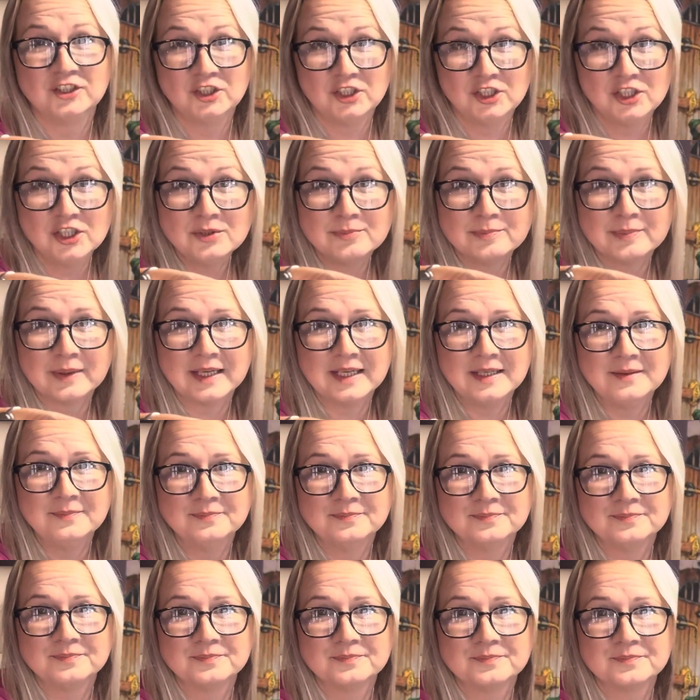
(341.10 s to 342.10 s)
Could be.
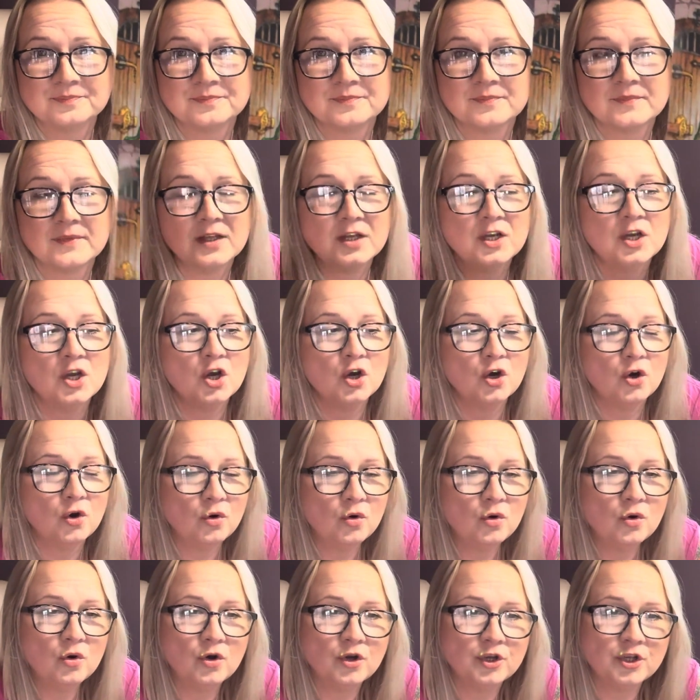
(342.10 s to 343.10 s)

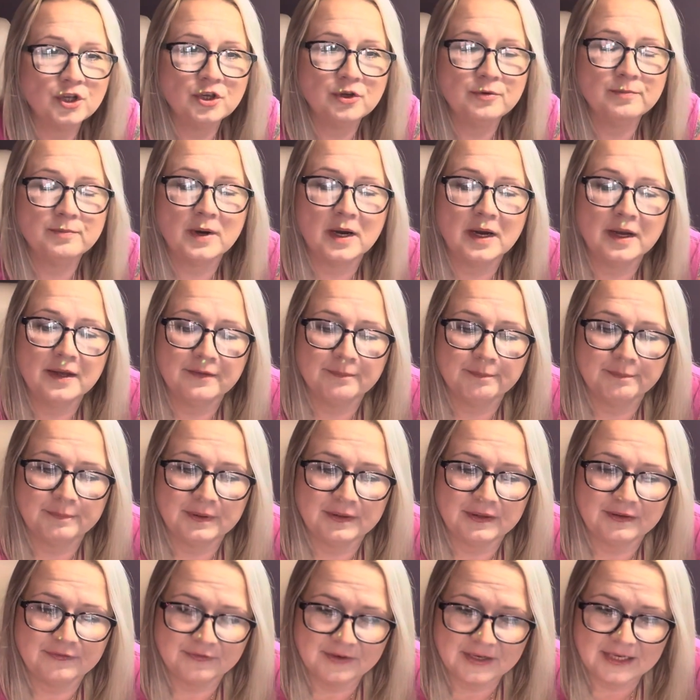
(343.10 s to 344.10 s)
Or you might
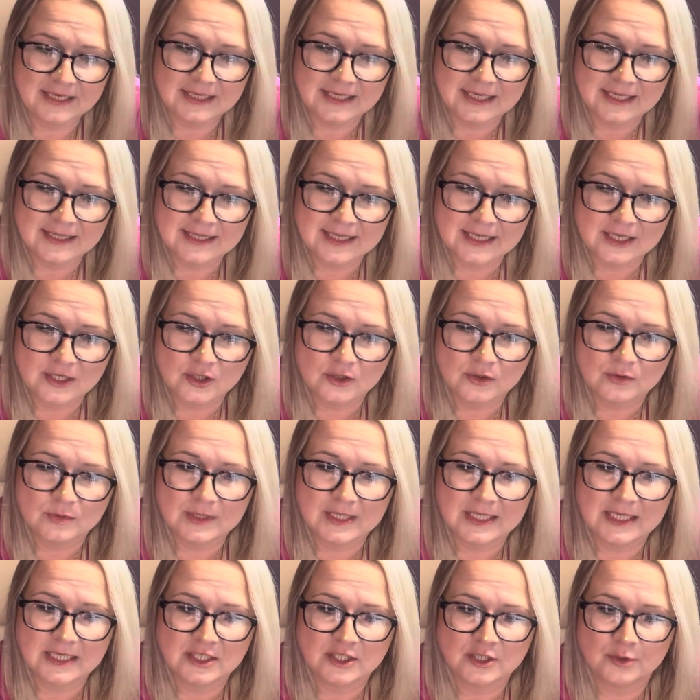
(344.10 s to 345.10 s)
be feeling that you
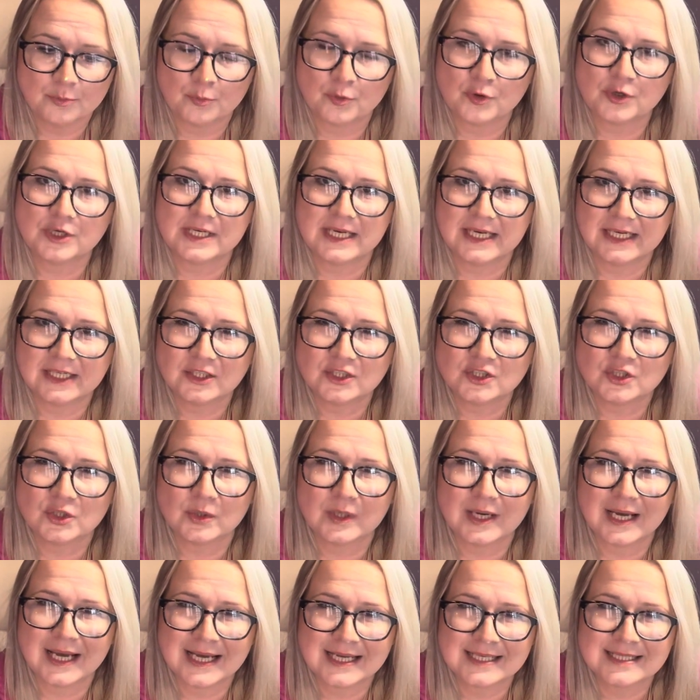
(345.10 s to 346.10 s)
need to protect
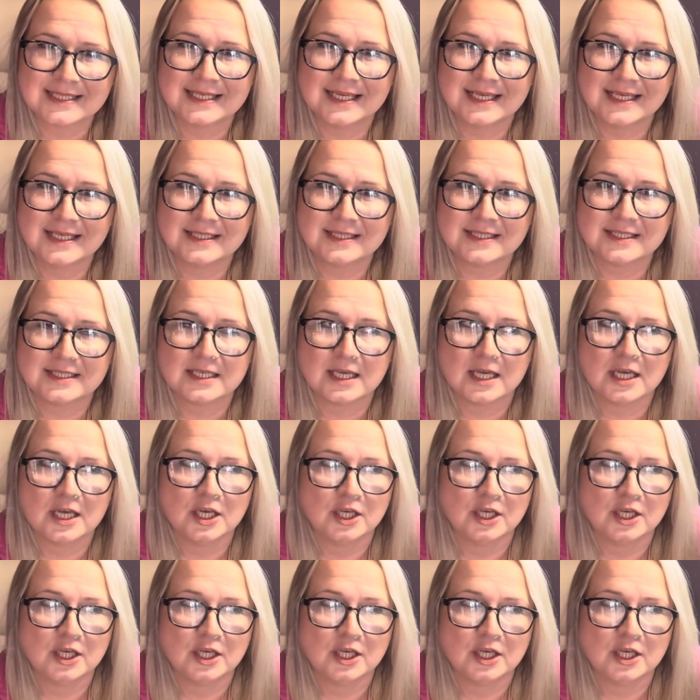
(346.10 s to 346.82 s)
your assets.